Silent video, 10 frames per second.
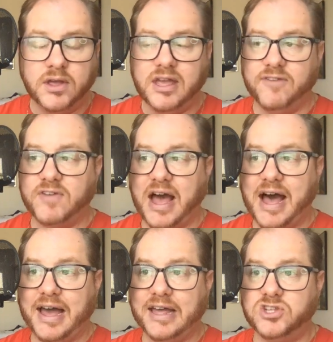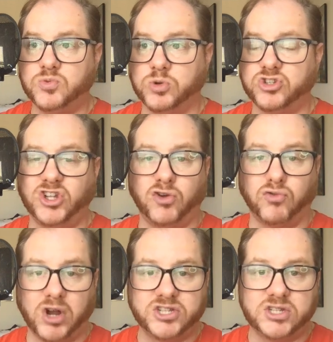if guys were still
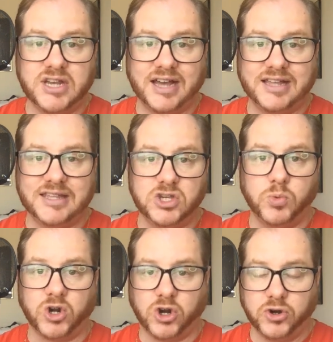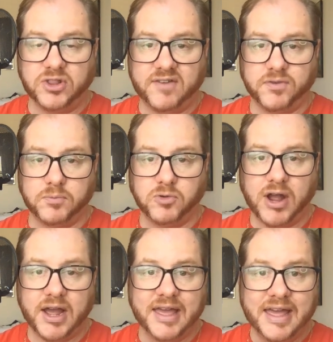rusty, I think you would have heard that from
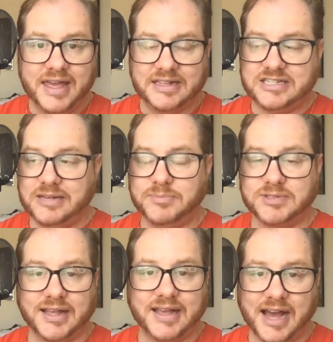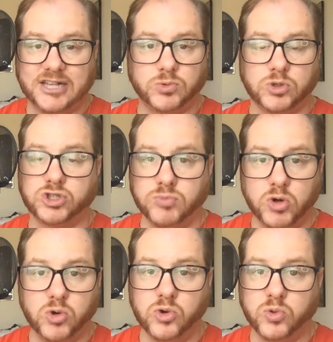Greg. It seems like guys were
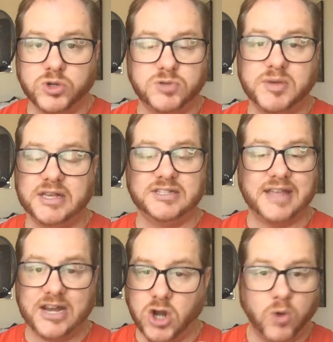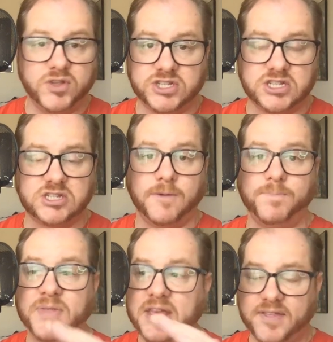smooth, which means they know the
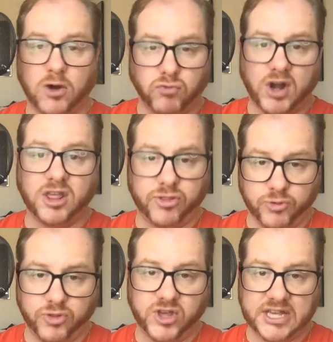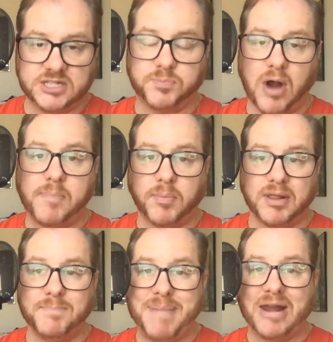system. They're running through things
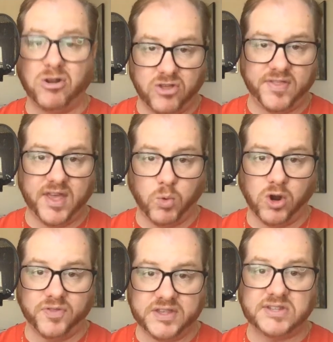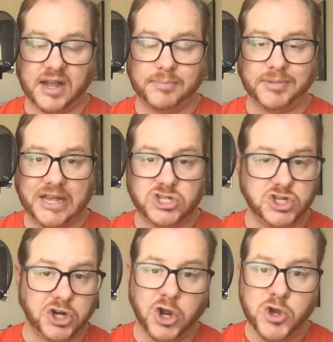probably better than they were at this time last
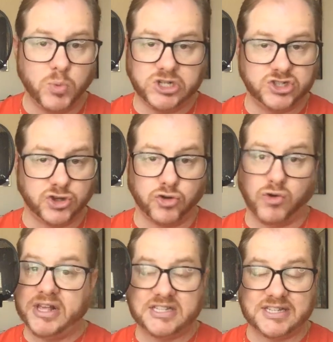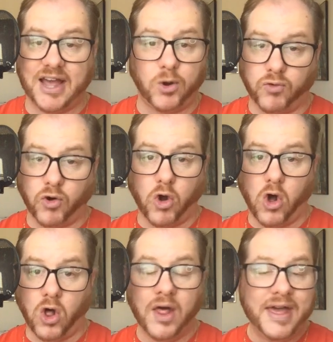year, which is a great sign
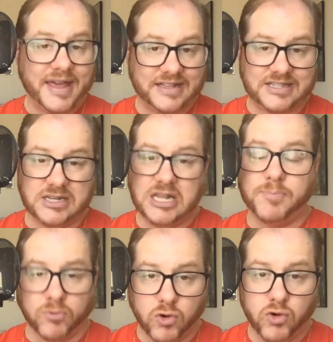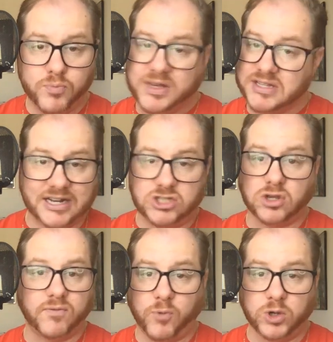overall. It's a deep room. He said he's
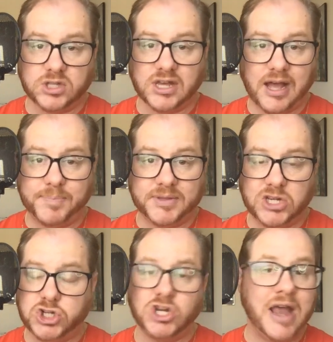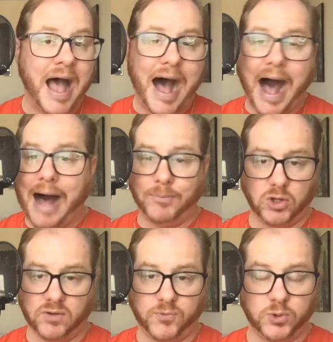looking forward to the competition. I'm
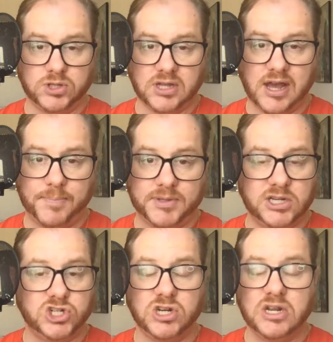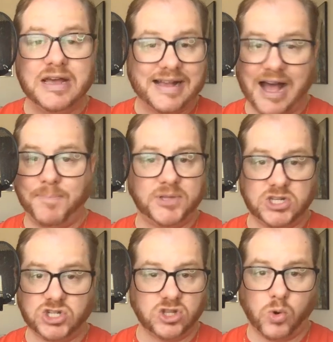looking forward to the competition.
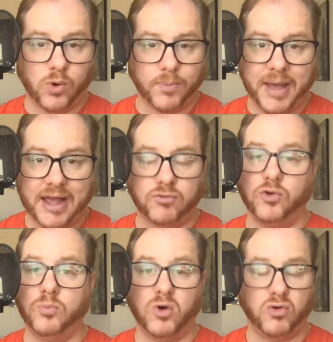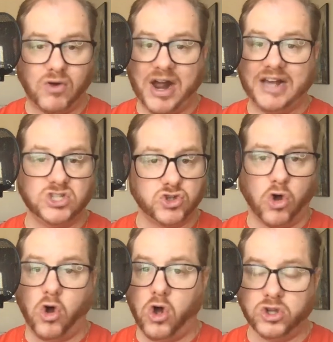Competition in the quarterback room rises
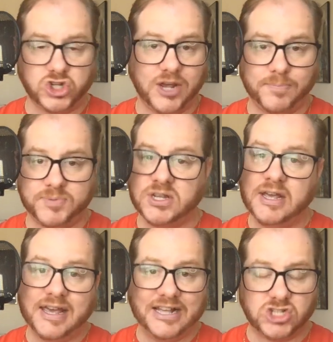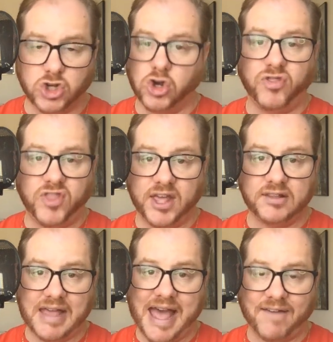all ships. It's a good
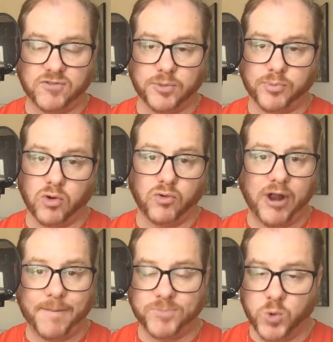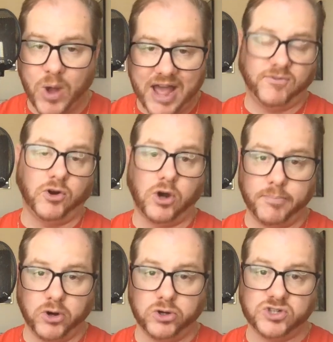thing to have for the program. Whoever
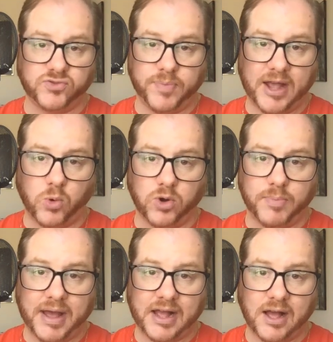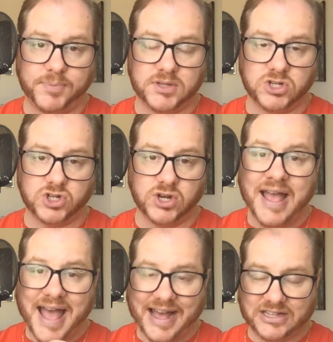emerges from that quarterback competition
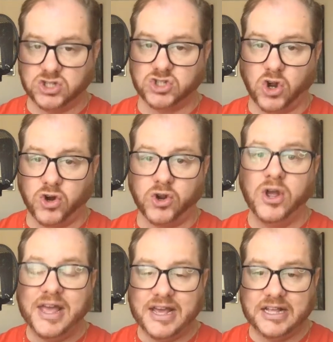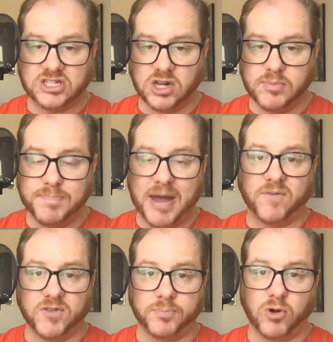as the starter, it's going to be better
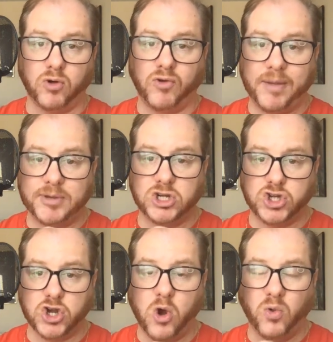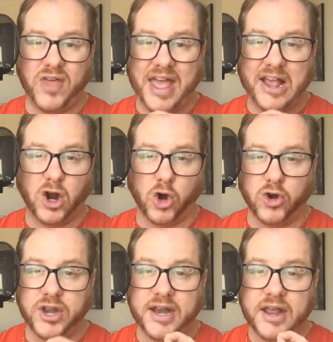for the program because they
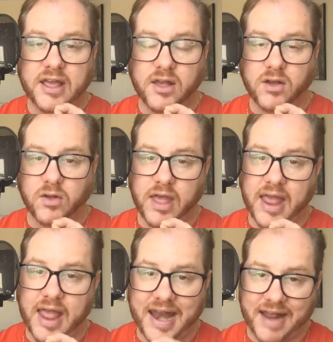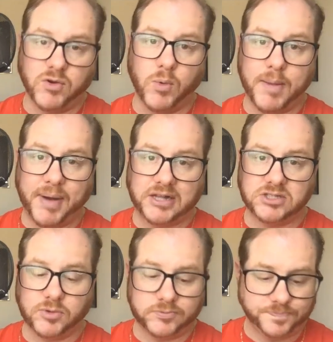earned it in every way
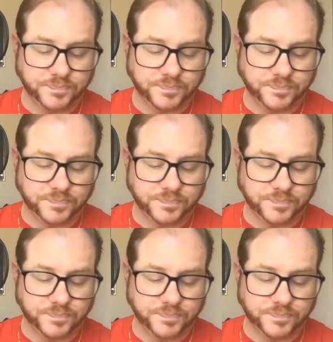possible.